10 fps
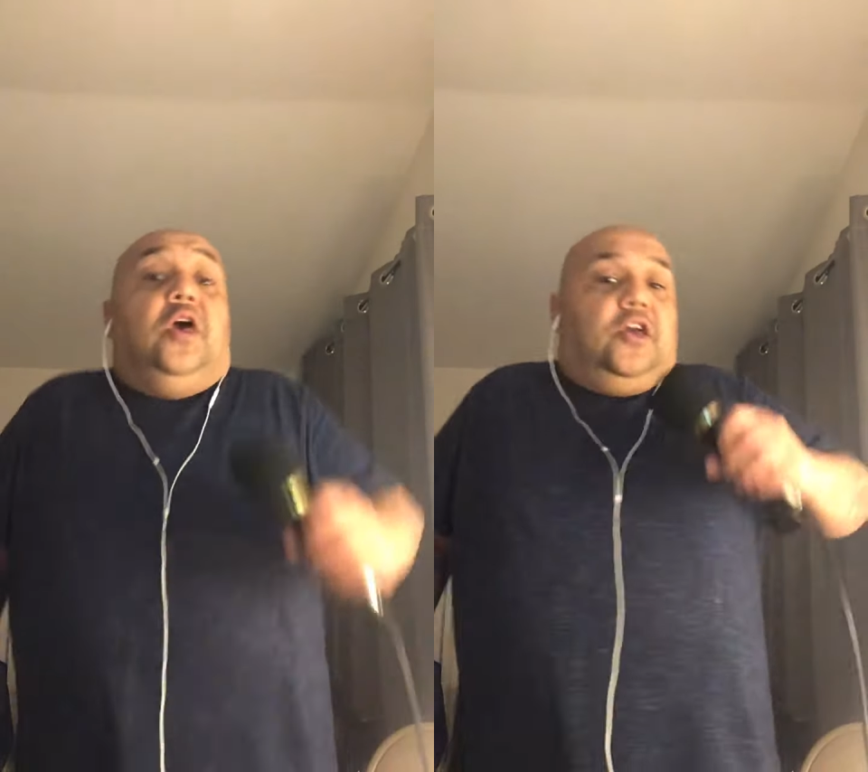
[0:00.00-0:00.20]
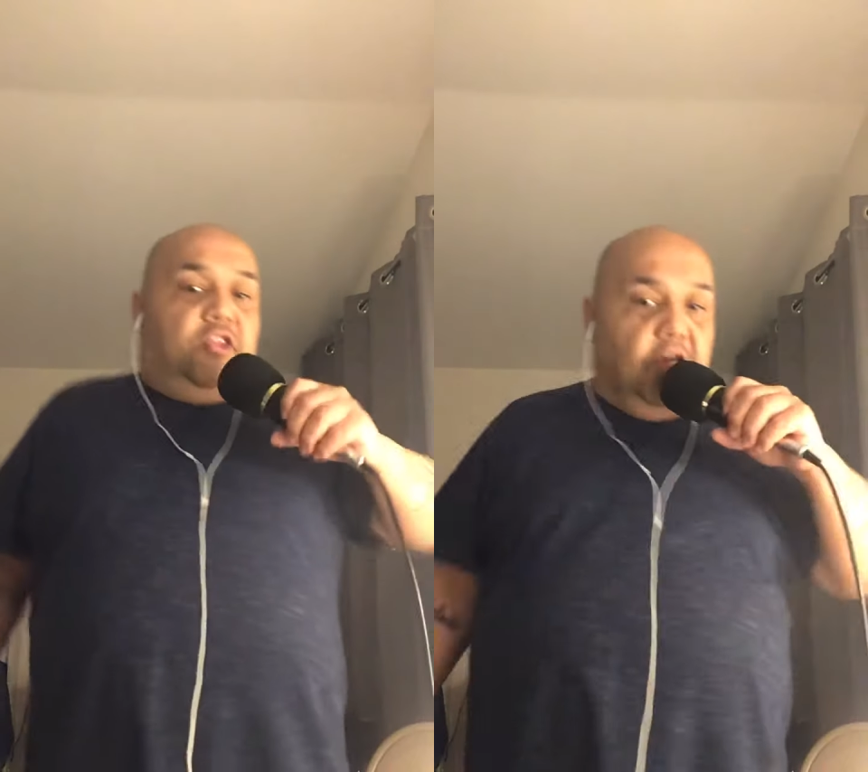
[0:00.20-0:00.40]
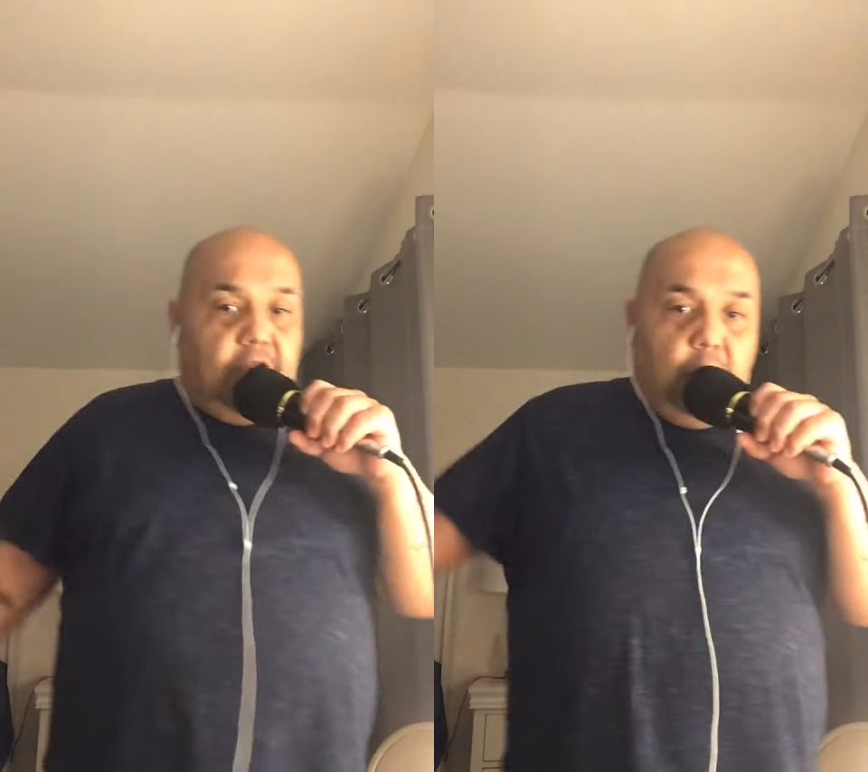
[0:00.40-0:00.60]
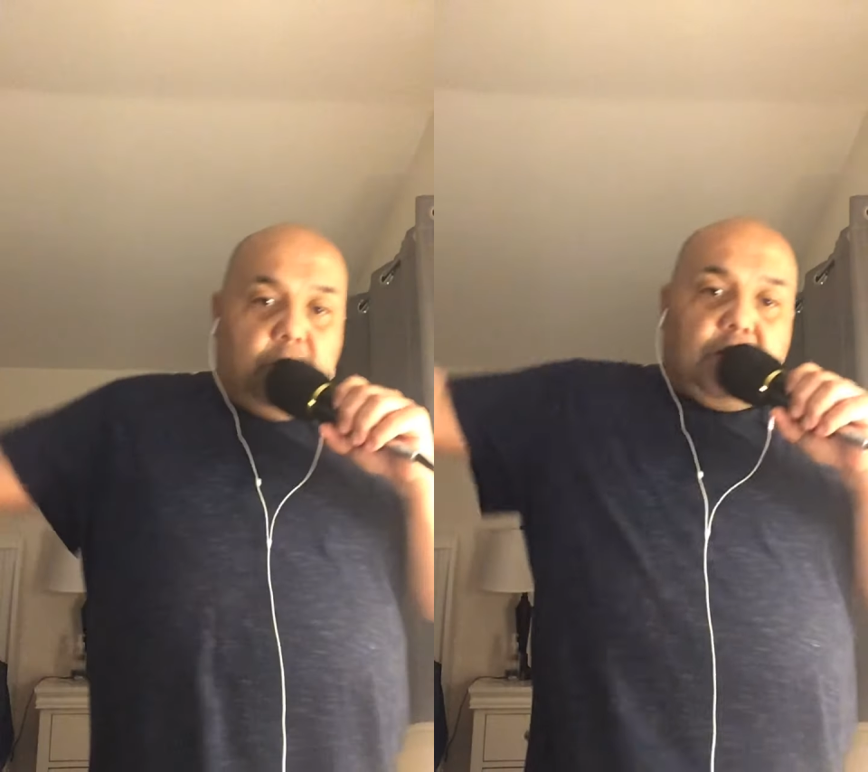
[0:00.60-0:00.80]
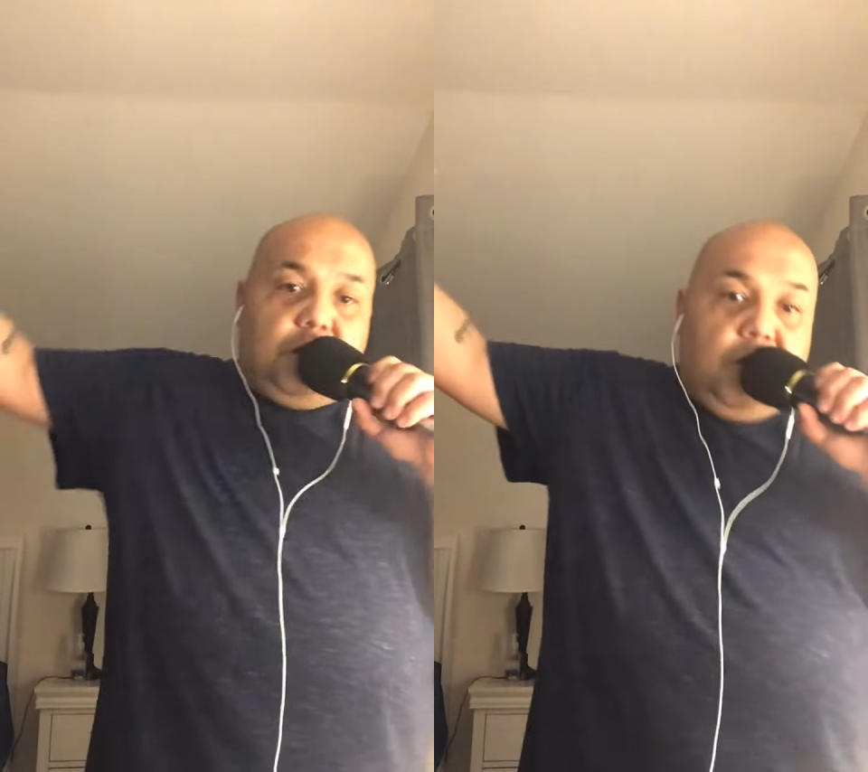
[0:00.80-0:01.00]
chilling with
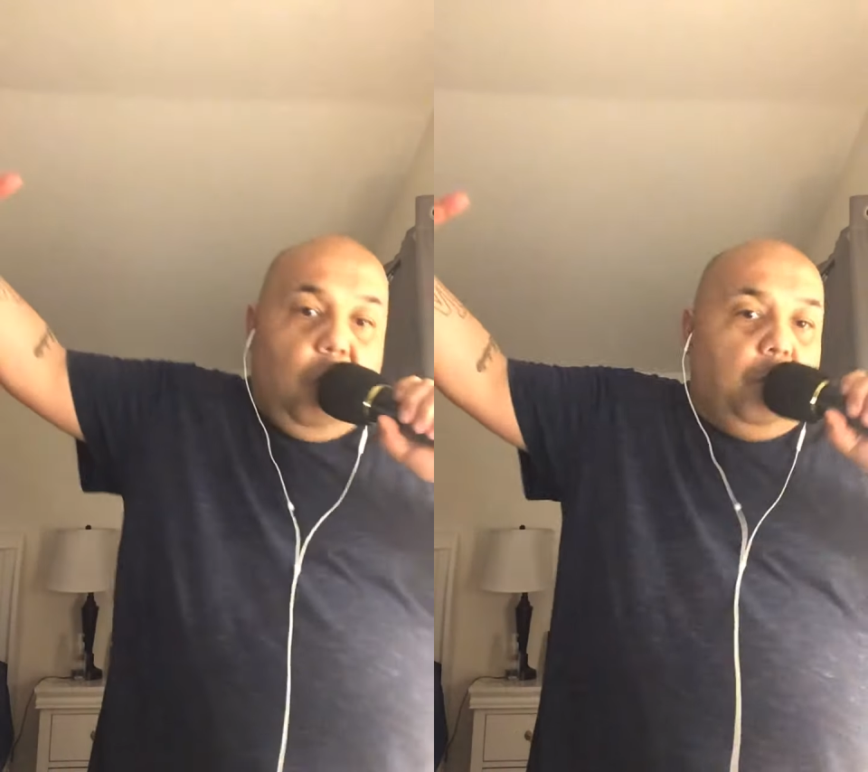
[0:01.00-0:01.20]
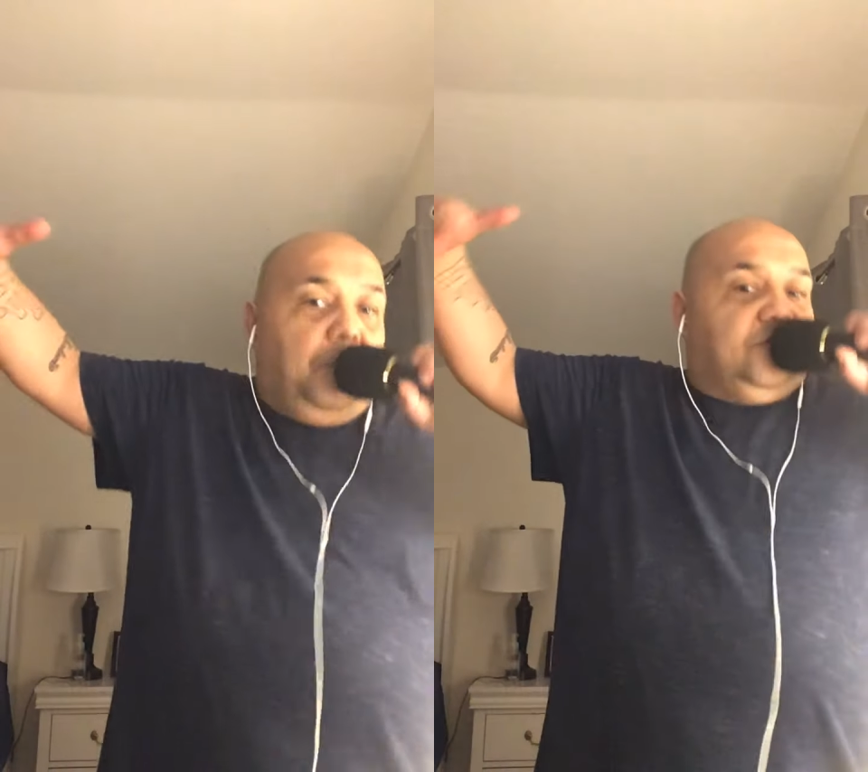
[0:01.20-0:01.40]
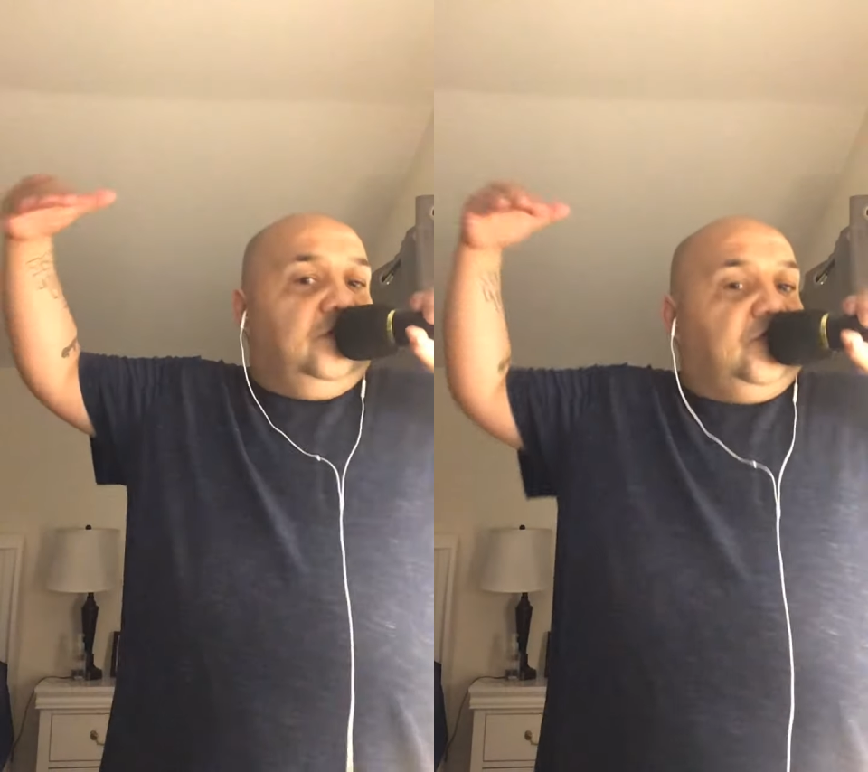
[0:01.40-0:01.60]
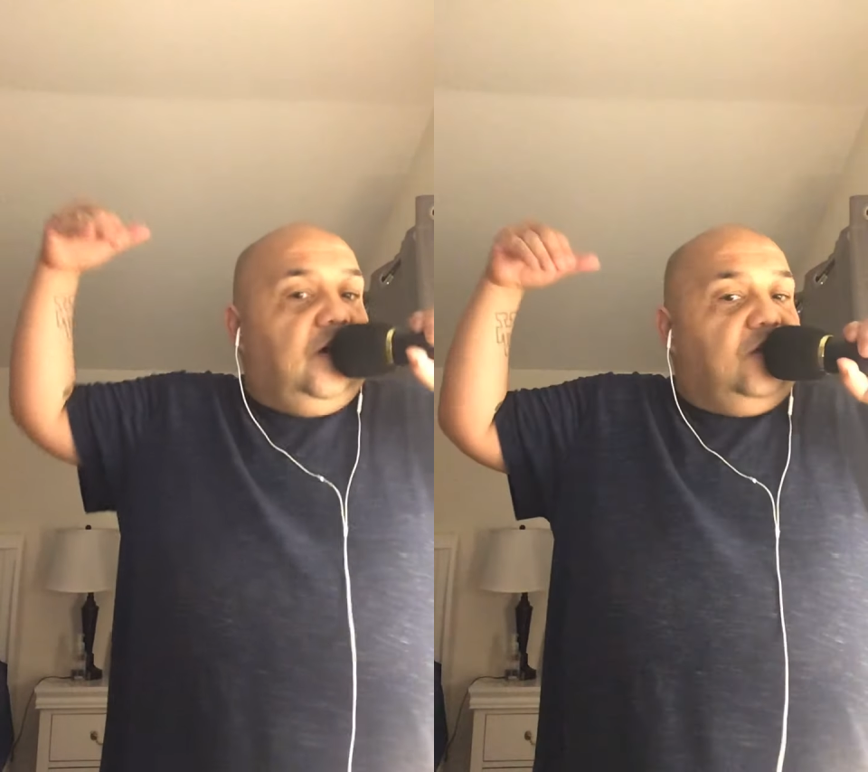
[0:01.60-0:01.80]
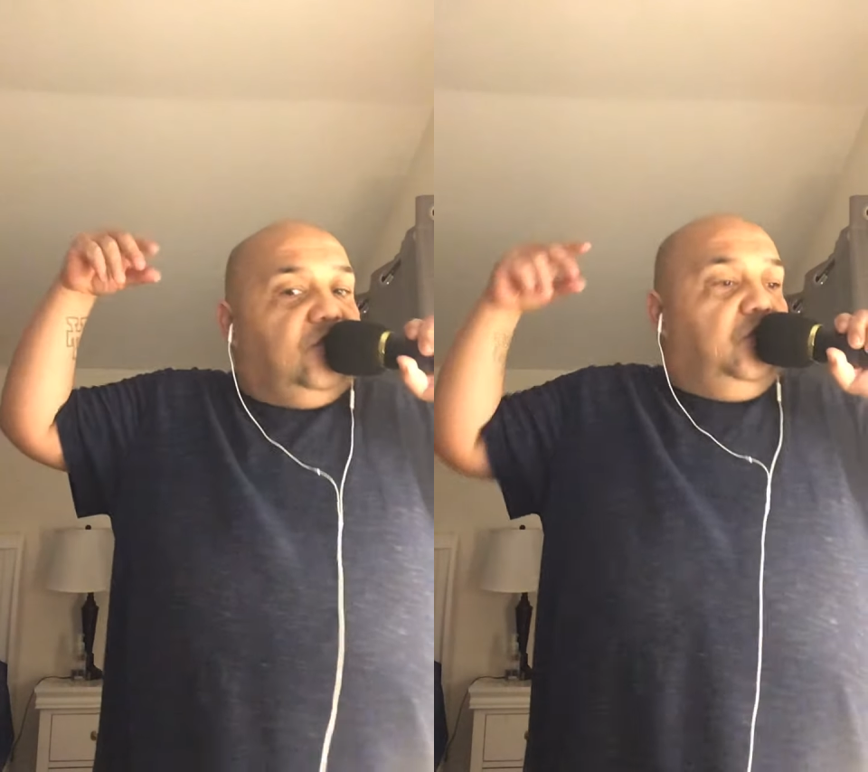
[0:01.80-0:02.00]
the no, but to say
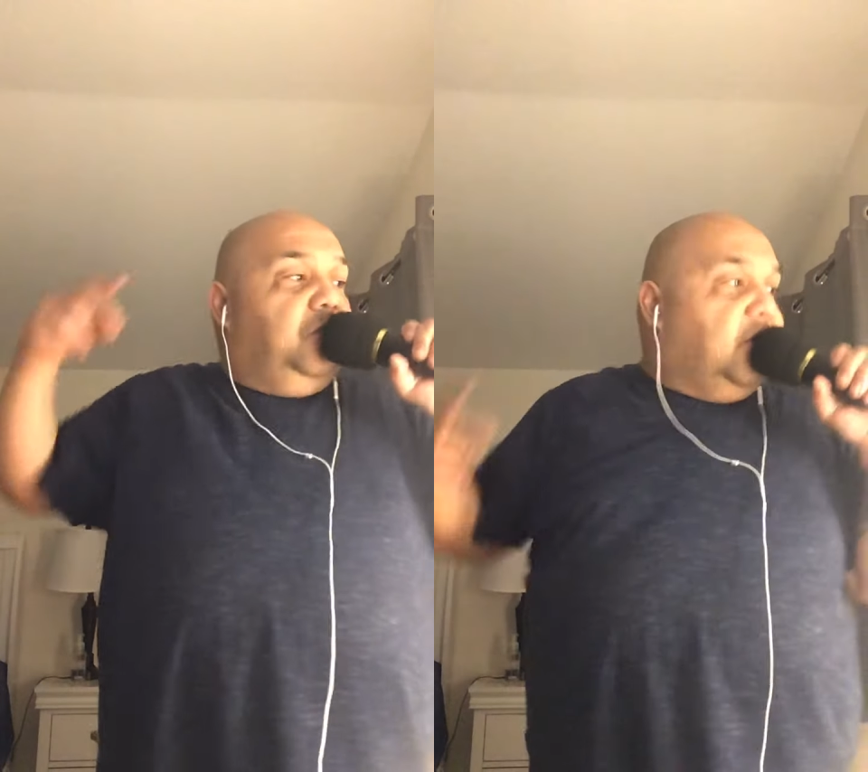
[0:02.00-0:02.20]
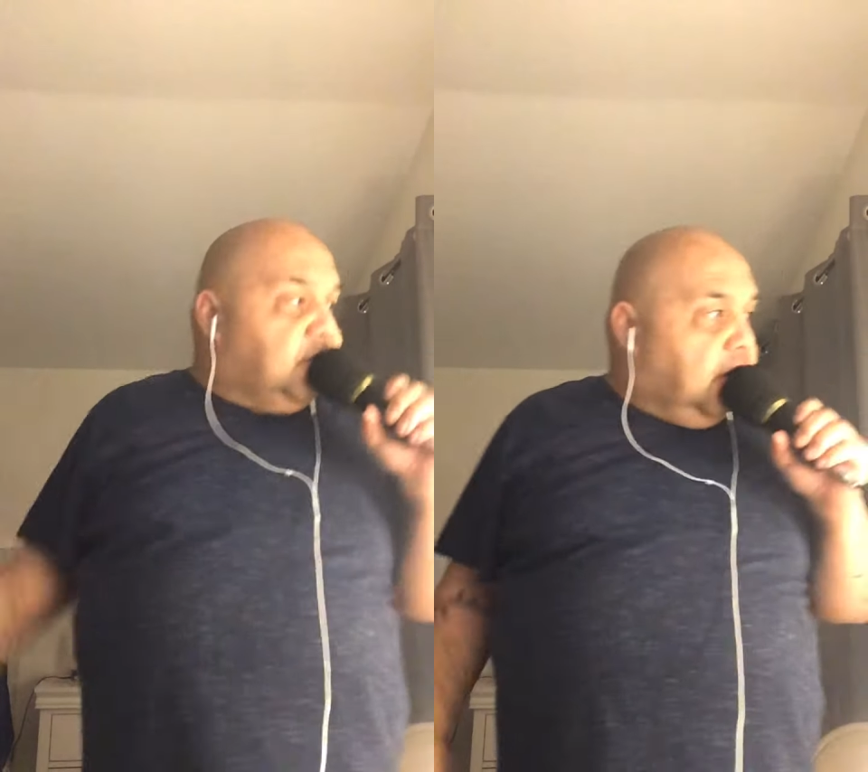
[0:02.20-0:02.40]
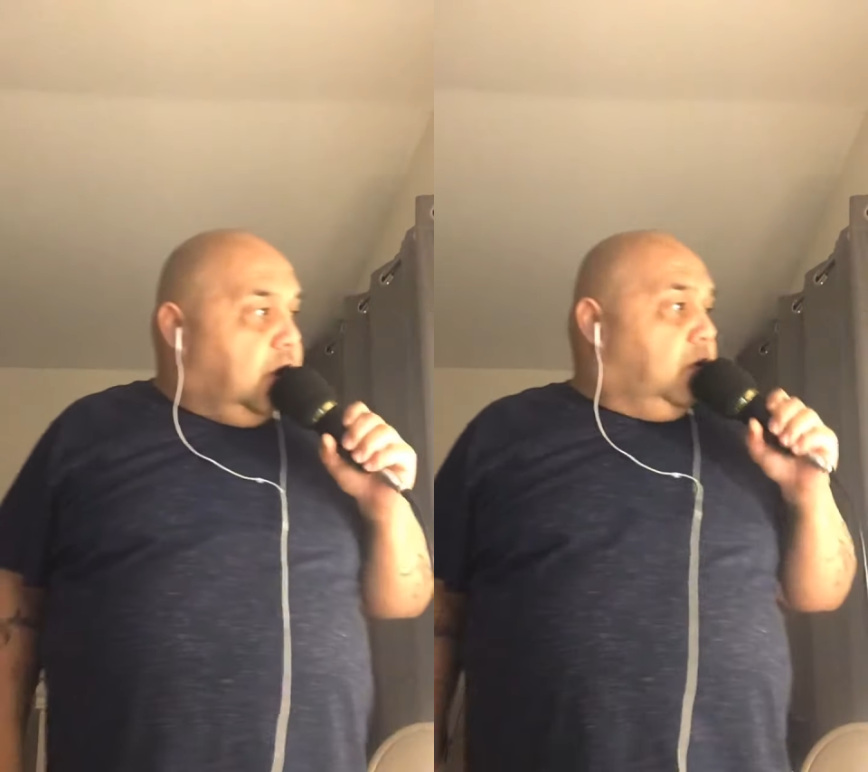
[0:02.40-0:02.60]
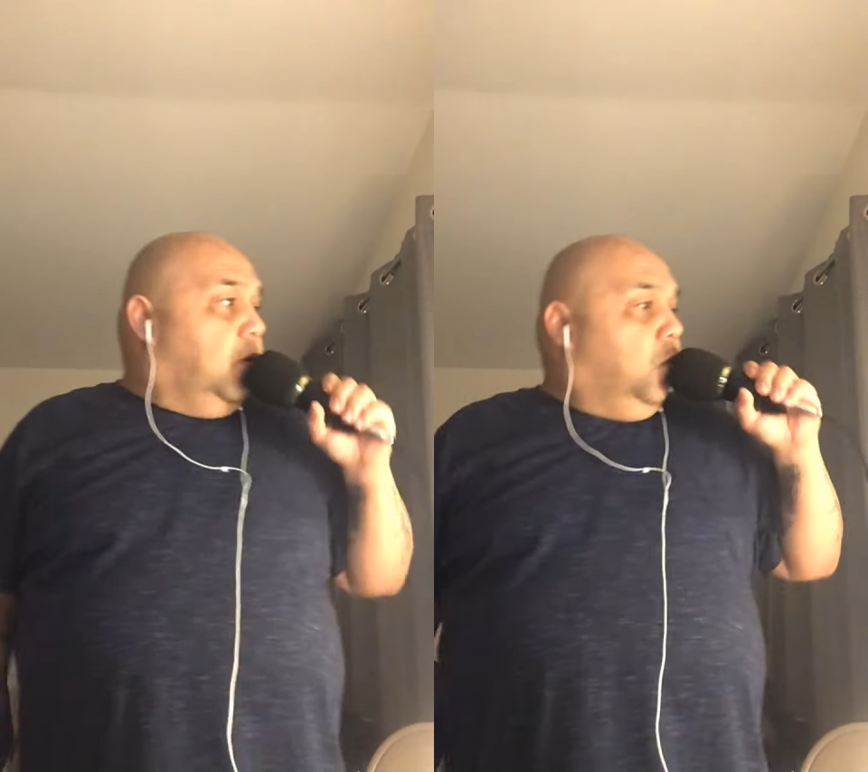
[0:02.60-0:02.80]
to myself,